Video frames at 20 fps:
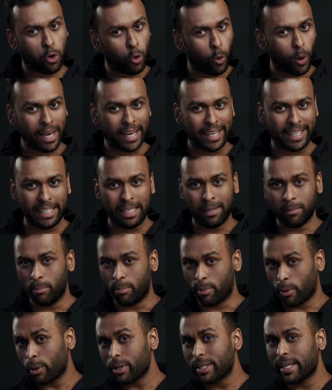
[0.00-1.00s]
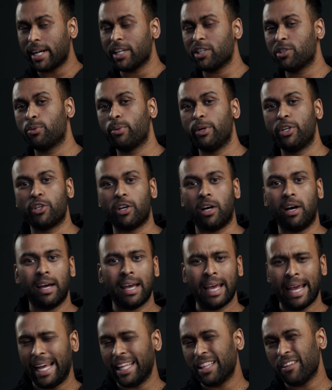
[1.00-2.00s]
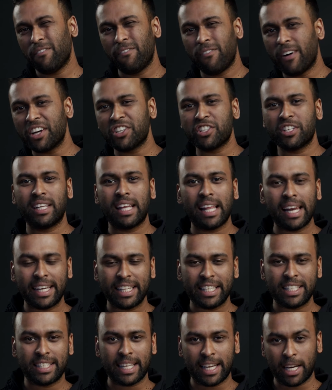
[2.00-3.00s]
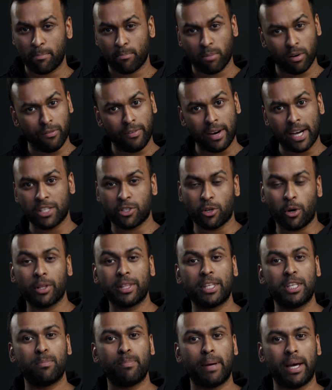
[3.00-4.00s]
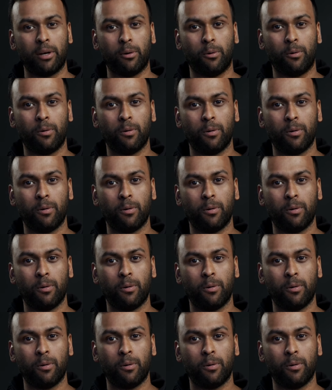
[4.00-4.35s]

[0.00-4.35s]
quality broadcast switcher and the functionalities that it provides on this panel.